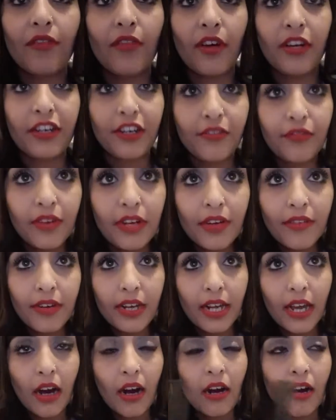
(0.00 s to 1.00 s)
I find it
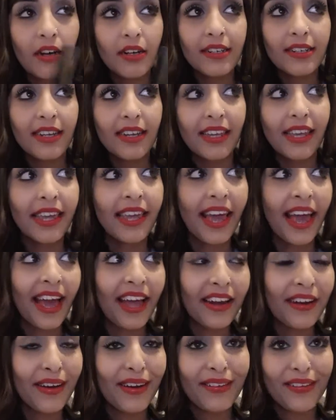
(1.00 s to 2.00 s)
really hard.
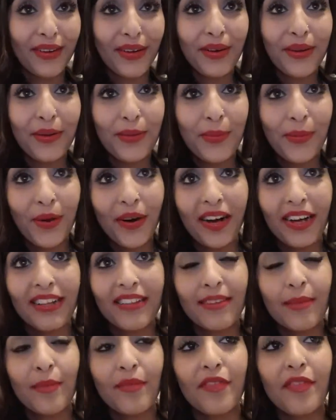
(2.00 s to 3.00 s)
Again, I don't know why.
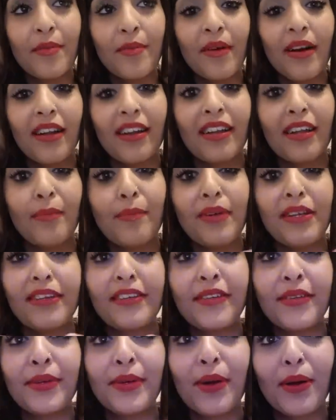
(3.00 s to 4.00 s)
Some of them are a bit
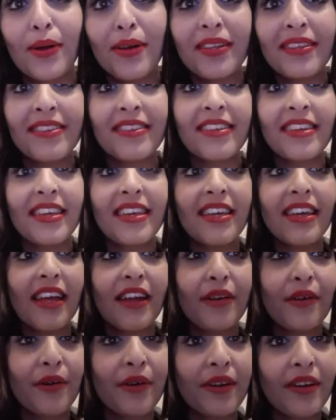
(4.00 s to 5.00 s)
too glossy,
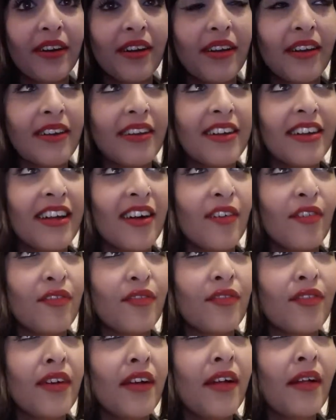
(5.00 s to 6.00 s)
not
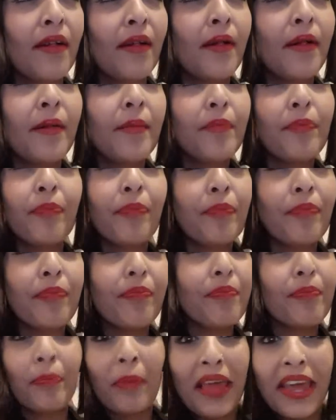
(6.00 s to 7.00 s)
enough
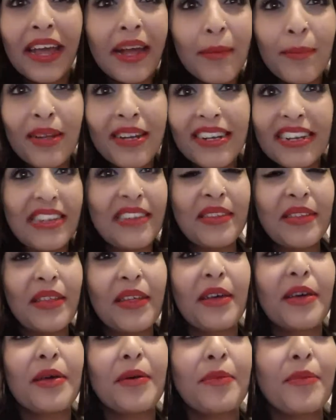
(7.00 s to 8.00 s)
pigment to
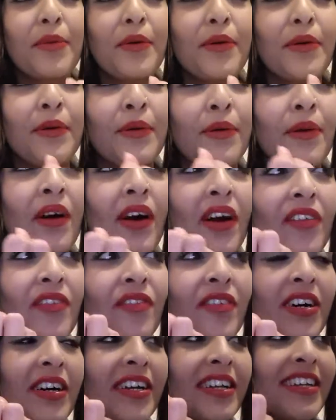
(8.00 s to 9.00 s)
them, or I
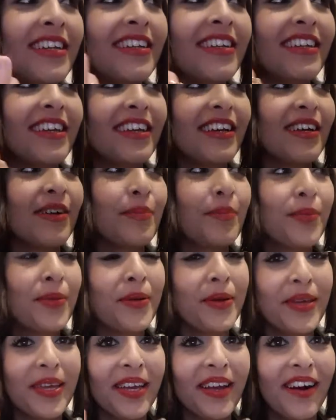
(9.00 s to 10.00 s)
find
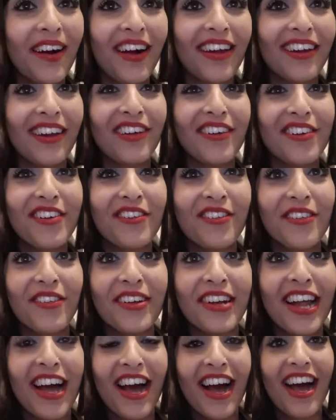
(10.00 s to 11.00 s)
putting eyeliner
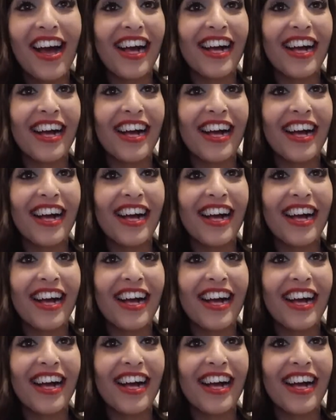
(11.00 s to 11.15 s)
on